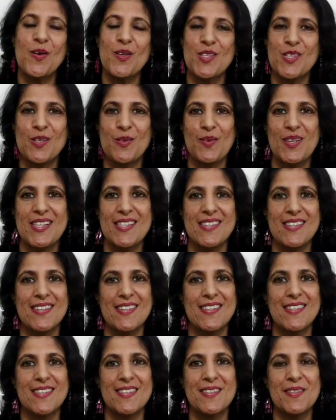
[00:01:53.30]

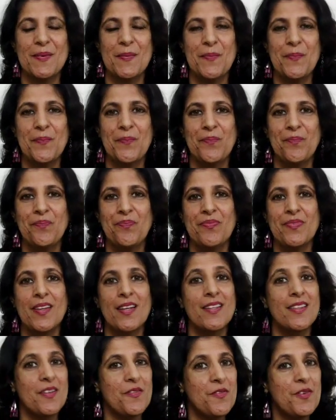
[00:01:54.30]
consequences.
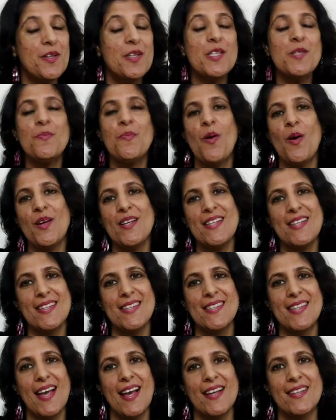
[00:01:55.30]
The first point is
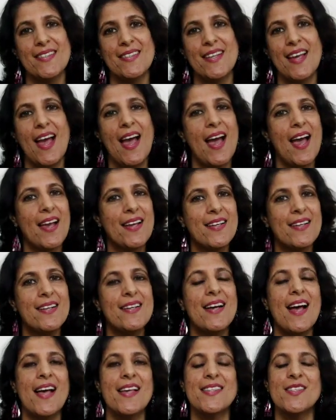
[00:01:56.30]
that anger
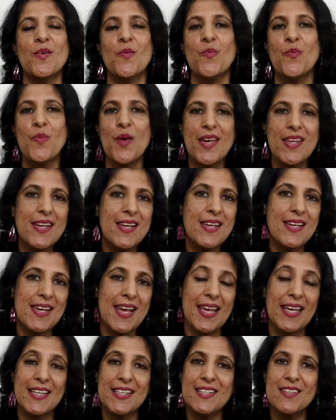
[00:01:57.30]
has a very
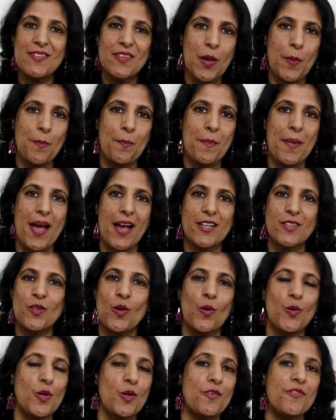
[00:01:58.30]
negative impact
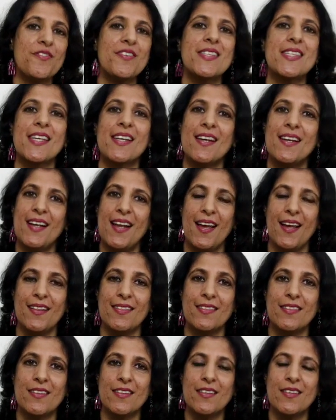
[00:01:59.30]
on your physical
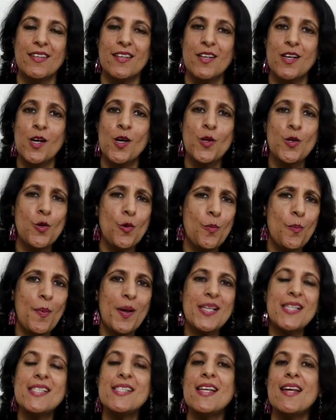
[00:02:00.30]
health. You
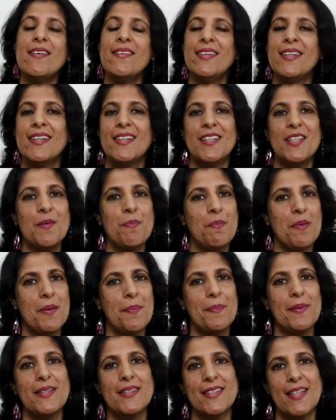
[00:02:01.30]
must have heard people